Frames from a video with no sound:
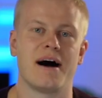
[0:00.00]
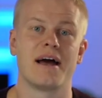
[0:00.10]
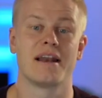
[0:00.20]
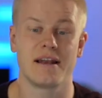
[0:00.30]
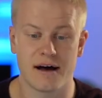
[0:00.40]
I
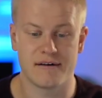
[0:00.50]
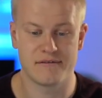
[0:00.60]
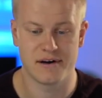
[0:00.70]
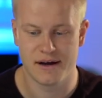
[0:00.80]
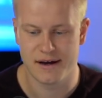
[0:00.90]

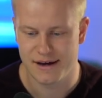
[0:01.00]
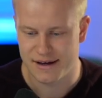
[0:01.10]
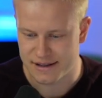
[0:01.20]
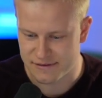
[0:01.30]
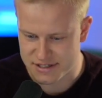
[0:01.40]
love
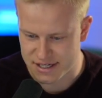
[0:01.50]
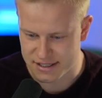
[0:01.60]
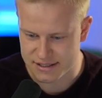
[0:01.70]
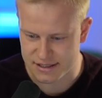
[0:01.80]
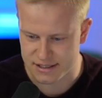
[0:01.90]
they've
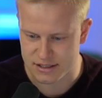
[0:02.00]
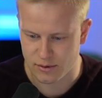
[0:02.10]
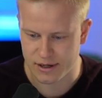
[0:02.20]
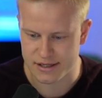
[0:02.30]
changed this so when I